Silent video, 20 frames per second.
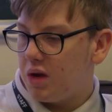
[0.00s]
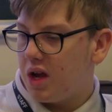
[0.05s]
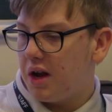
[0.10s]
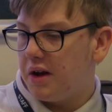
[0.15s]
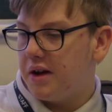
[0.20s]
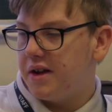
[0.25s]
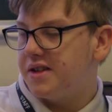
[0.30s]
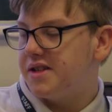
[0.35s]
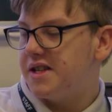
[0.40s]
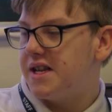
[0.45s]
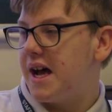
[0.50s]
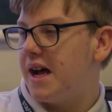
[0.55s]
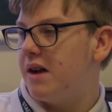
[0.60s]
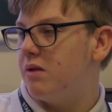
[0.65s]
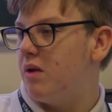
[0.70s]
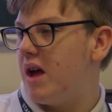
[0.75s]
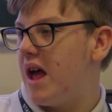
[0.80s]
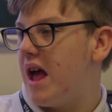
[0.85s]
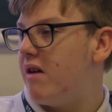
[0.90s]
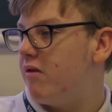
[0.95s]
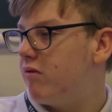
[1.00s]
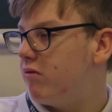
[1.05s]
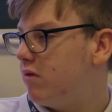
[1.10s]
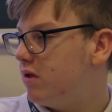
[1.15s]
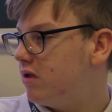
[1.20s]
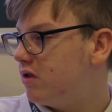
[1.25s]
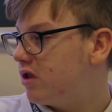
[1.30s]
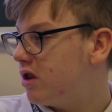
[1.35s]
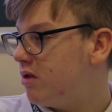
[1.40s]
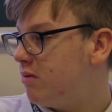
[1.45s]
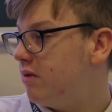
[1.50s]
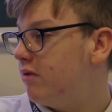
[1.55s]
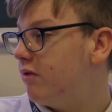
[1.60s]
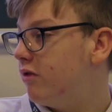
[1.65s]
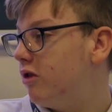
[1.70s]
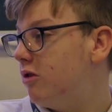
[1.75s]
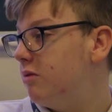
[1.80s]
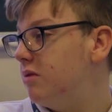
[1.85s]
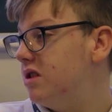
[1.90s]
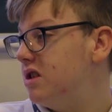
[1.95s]
understand where everyone's coming
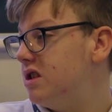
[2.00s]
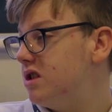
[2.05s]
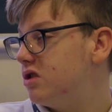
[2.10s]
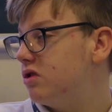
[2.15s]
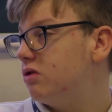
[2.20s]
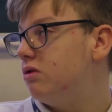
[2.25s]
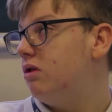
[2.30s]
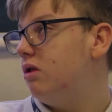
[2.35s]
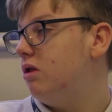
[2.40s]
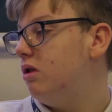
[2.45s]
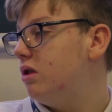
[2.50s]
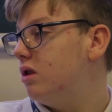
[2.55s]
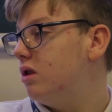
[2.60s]
from in this school.